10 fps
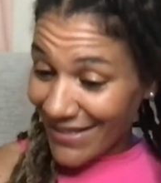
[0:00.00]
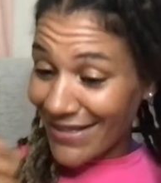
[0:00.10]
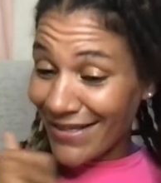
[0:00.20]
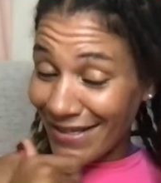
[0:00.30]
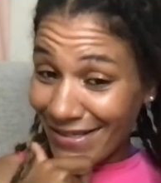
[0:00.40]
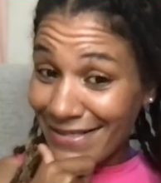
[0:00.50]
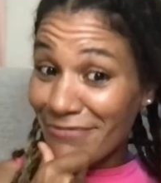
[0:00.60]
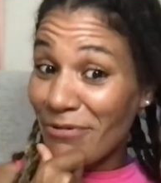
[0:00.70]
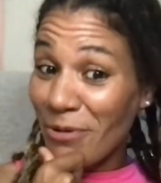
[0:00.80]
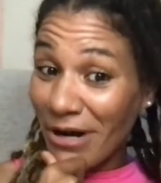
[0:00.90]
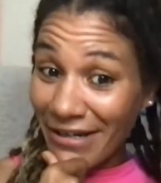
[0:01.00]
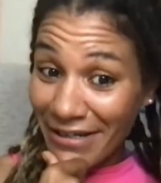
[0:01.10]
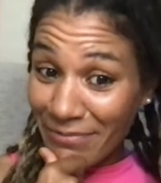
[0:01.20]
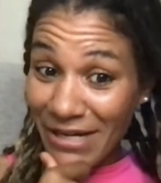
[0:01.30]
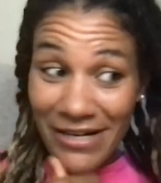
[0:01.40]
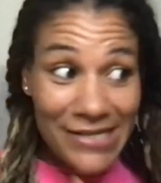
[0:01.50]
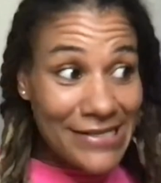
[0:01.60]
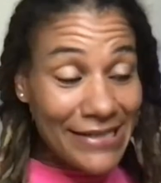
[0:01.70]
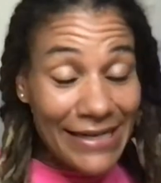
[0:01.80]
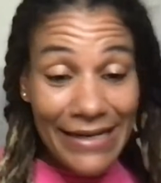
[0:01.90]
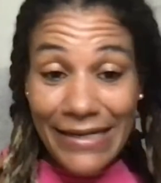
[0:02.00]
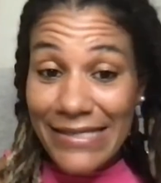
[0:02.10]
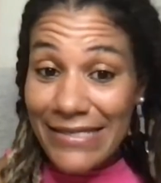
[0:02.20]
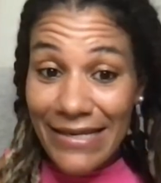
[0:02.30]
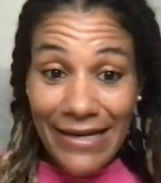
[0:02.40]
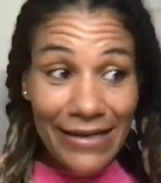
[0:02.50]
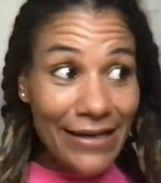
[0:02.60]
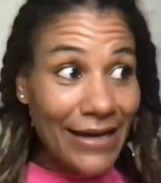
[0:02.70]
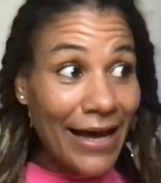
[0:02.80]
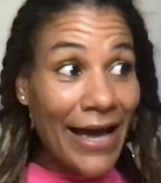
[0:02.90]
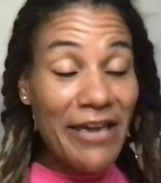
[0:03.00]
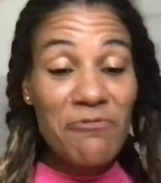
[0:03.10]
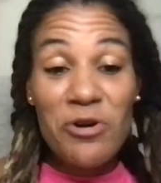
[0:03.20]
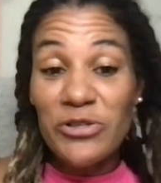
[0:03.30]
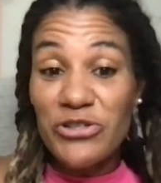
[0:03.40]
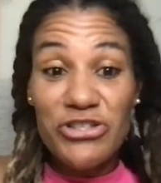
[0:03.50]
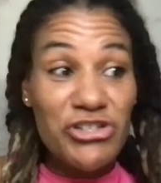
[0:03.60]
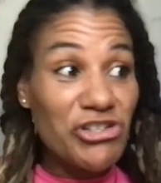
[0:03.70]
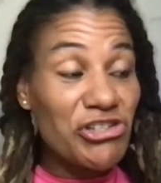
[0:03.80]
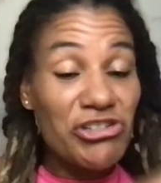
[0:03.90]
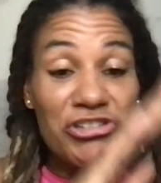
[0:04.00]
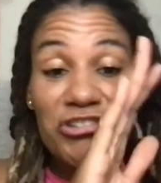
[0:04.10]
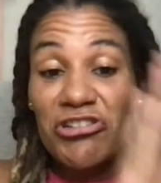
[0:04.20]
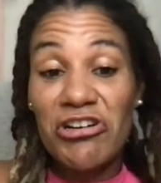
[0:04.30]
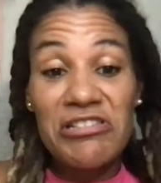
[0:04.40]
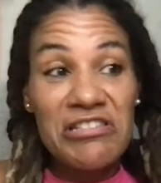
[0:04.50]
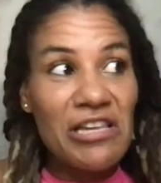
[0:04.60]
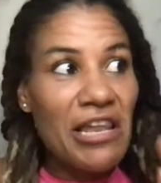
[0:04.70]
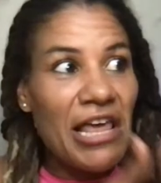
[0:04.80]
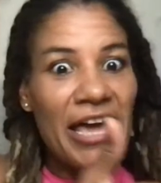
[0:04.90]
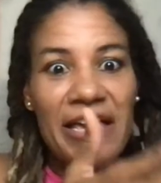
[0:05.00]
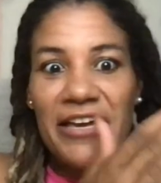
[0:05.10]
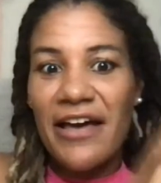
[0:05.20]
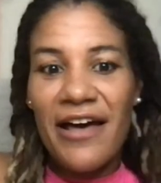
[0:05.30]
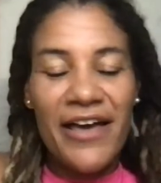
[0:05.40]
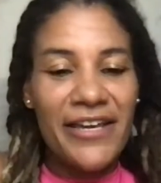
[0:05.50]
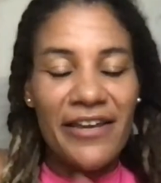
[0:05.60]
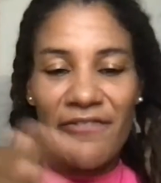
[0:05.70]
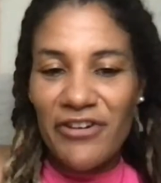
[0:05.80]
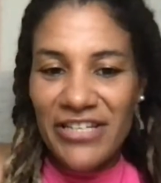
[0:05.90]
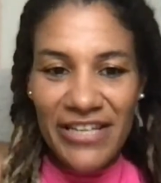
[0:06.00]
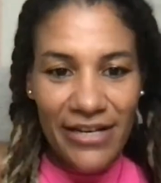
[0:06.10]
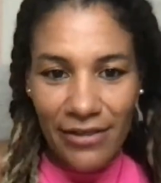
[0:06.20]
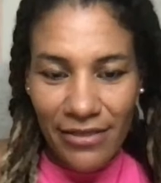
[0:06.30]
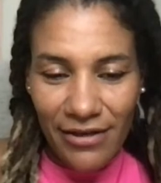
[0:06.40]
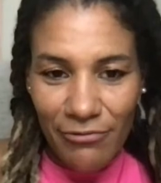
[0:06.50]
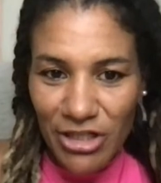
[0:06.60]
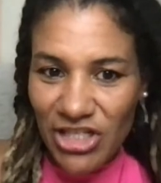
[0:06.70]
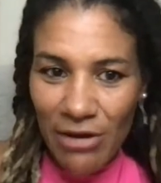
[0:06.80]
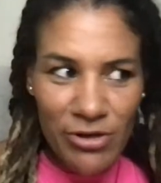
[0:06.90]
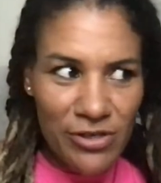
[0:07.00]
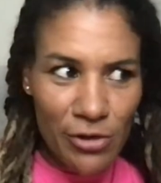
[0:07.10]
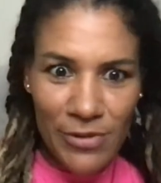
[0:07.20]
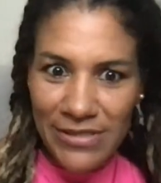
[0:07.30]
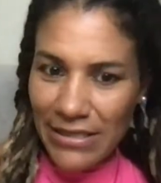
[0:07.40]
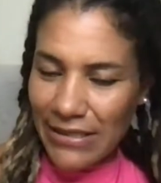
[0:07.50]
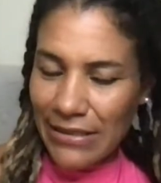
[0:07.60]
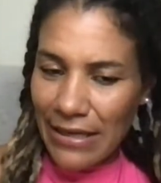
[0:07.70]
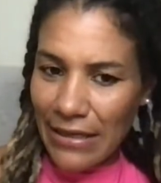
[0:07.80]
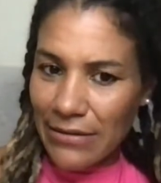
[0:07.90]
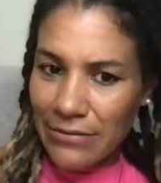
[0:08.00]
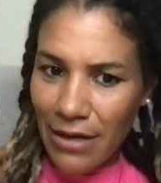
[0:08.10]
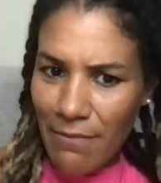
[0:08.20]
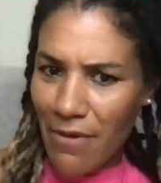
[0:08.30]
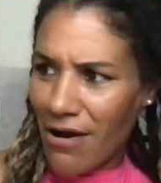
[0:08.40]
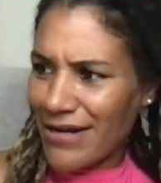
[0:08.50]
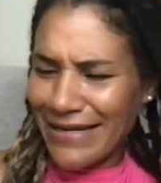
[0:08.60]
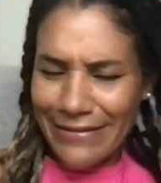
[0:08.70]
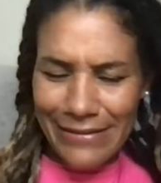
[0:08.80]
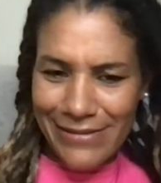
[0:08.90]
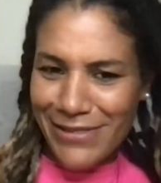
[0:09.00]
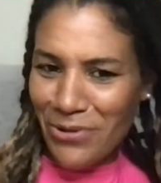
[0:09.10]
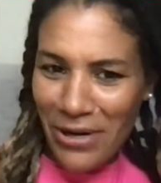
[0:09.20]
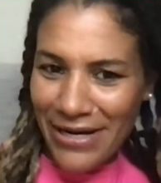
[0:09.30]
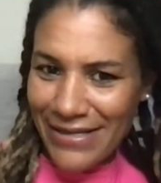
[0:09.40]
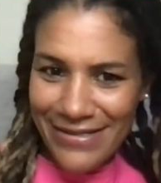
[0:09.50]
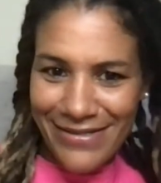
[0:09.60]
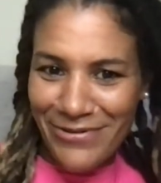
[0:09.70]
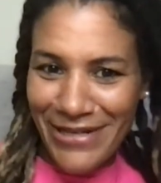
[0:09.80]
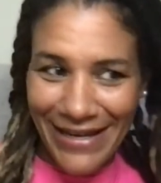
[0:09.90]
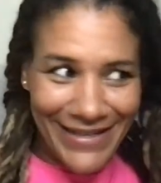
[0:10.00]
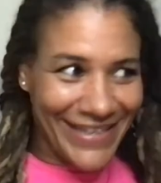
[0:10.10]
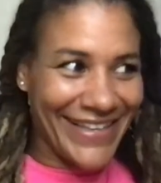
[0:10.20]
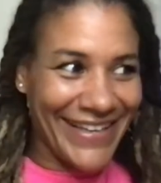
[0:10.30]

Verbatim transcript: it's rewarding because the next day I was just like I never did anything, which I was almost a little like, come on, a little soreness. So like.